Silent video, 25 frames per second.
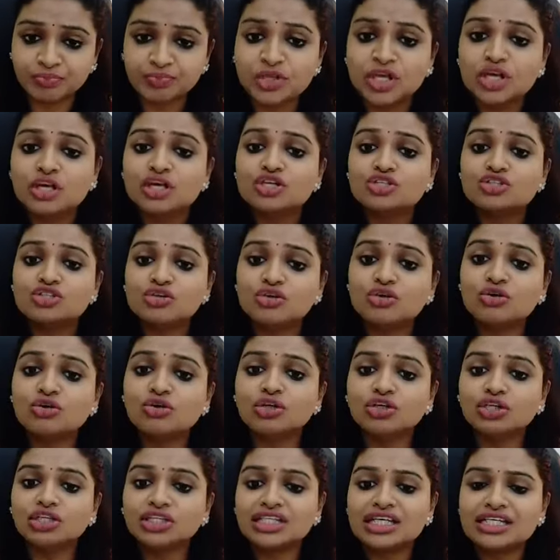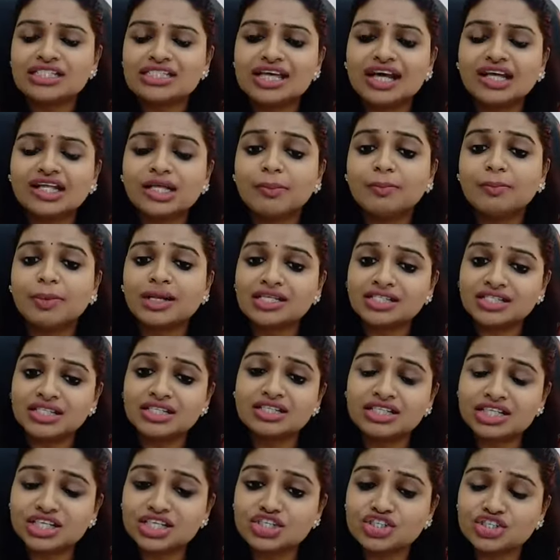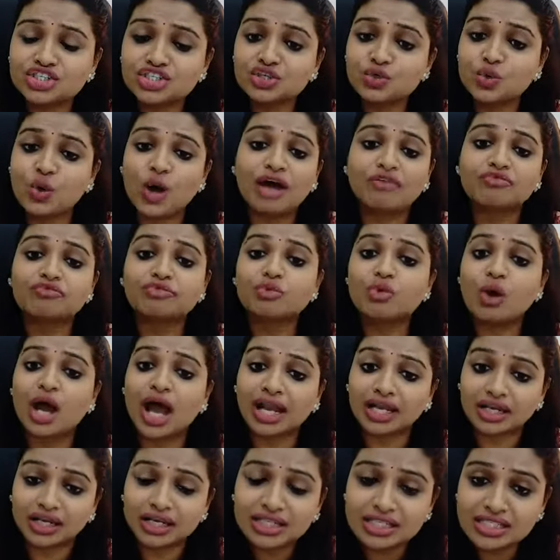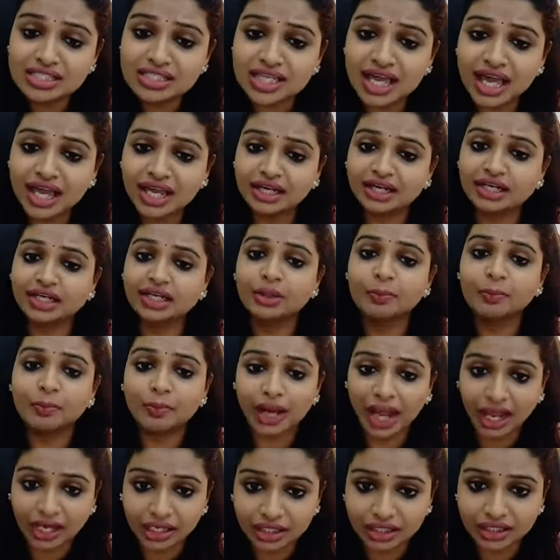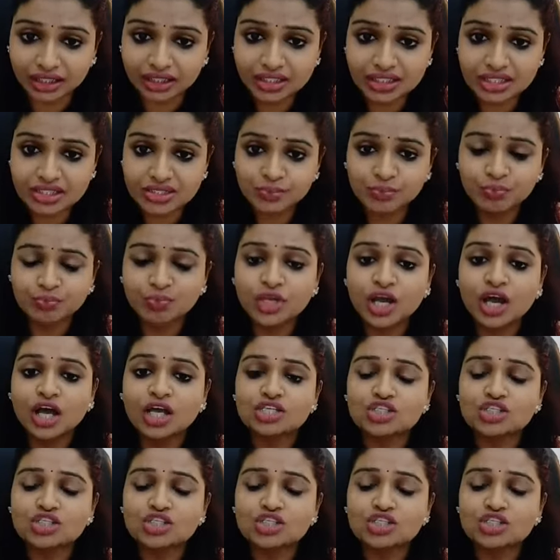So these are the presentation you have to understand in practice.